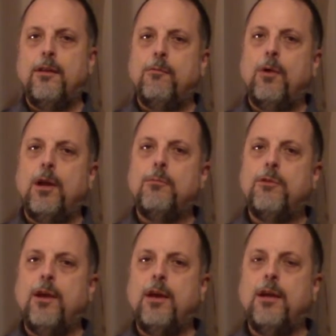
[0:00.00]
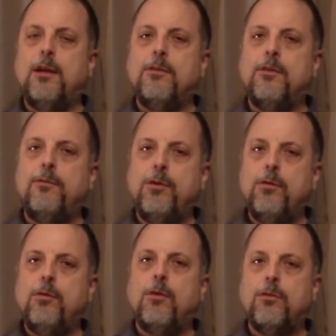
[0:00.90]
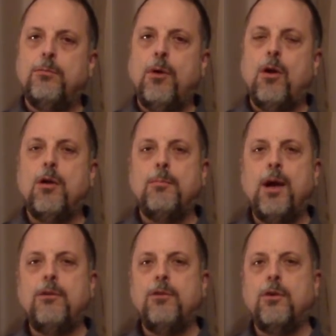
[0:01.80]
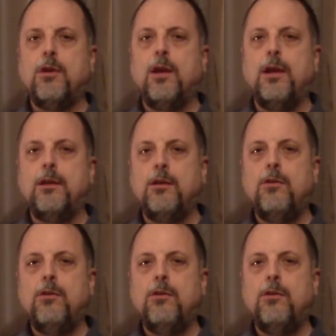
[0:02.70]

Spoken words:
What I'm saying is, if you are smart about your collecting,